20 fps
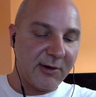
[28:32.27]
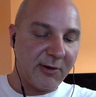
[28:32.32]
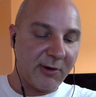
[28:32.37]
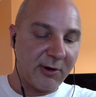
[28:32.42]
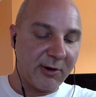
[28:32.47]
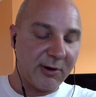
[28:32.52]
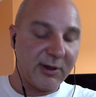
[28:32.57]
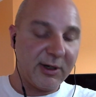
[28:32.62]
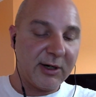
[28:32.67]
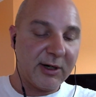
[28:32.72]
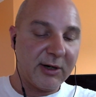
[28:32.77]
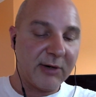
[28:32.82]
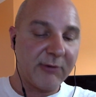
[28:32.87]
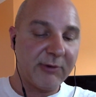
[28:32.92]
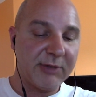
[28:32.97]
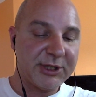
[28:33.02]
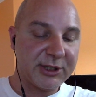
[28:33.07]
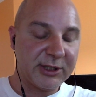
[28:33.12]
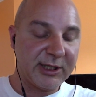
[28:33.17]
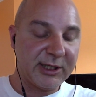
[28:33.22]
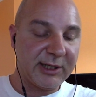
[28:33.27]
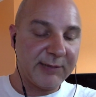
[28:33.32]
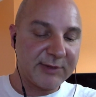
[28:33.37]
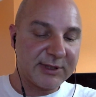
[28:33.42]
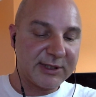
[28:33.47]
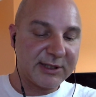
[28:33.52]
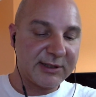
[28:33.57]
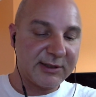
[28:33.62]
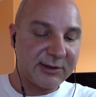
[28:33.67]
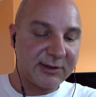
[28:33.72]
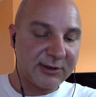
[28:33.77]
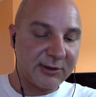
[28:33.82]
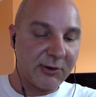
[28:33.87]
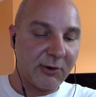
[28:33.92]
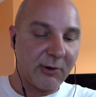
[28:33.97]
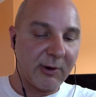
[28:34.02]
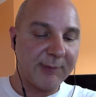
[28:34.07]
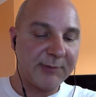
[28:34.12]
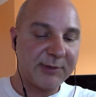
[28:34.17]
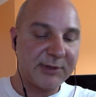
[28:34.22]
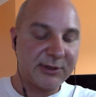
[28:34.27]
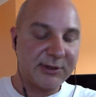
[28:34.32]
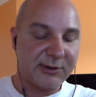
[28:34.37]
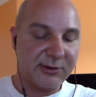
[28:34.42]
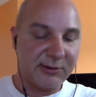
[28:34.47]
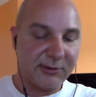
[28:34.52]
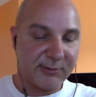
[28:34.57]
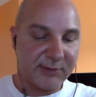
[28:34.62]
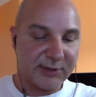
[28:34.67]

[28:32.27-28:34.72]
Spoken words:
or originally it was to go up to